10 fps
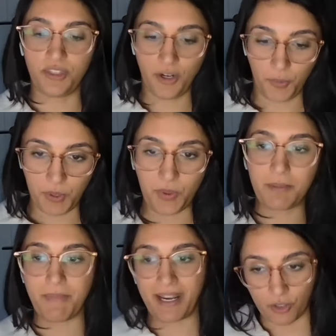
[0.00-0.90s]
therapeutic
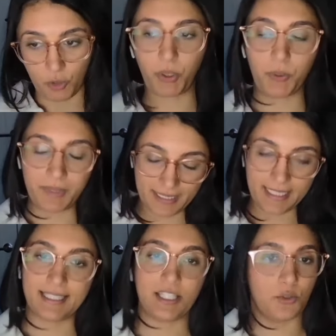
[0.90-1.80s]
medical
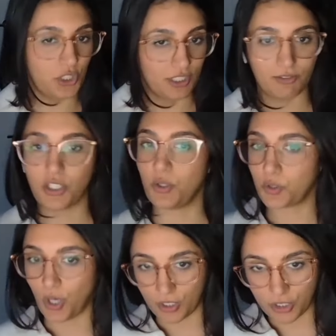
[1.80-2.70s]
purposes, then you should,
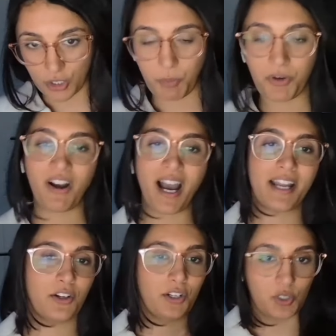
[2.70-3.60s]
talk to your
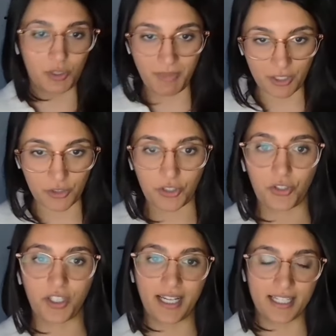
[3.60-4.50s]
provider. You should make sure
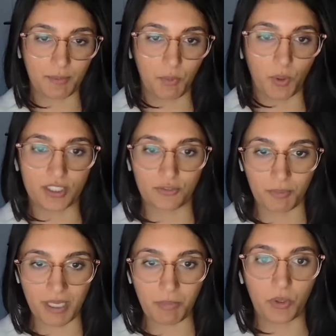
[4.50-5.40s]
you're getting supports from
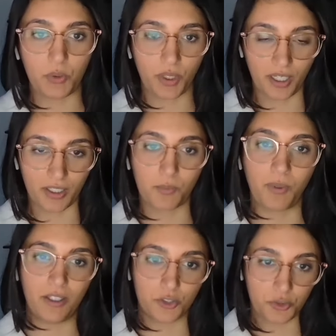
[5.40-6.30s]
people who are
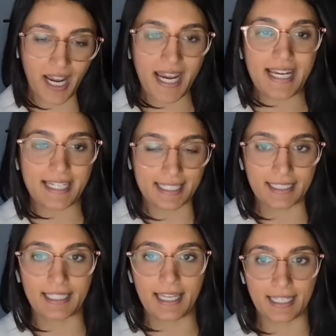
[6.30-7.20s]
well trained
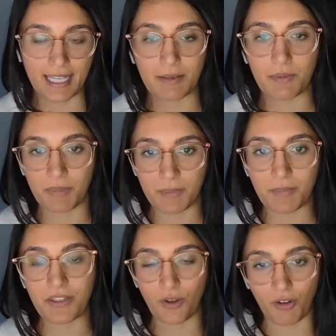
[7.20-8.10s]
and
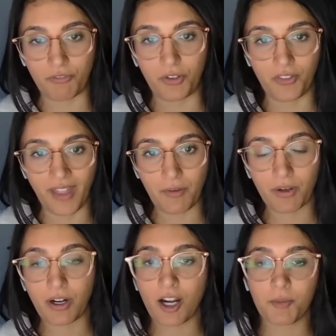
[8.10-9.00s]
be thoughtful in that
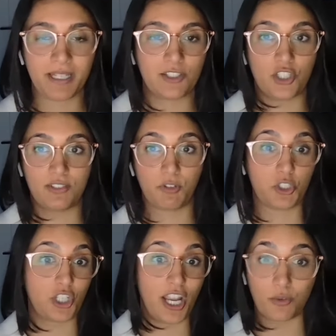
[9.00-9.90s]
regard. But just for
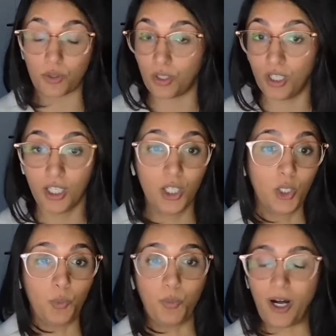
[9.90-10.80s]
general
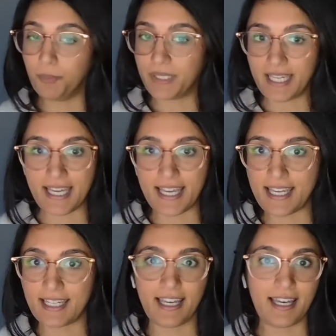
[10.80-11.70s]

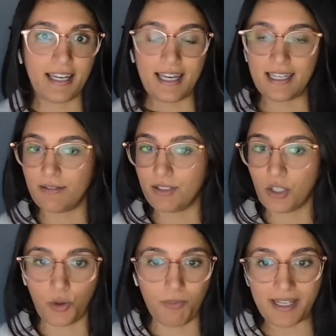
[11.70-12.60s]
well-being and
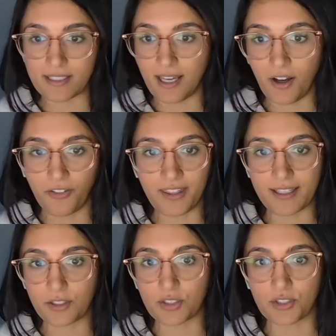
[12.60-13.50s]
mental health, I think
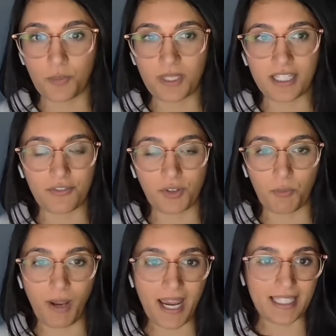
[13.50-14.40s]
there's so many different
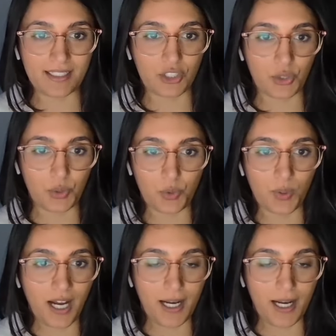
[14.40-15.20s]
ways to,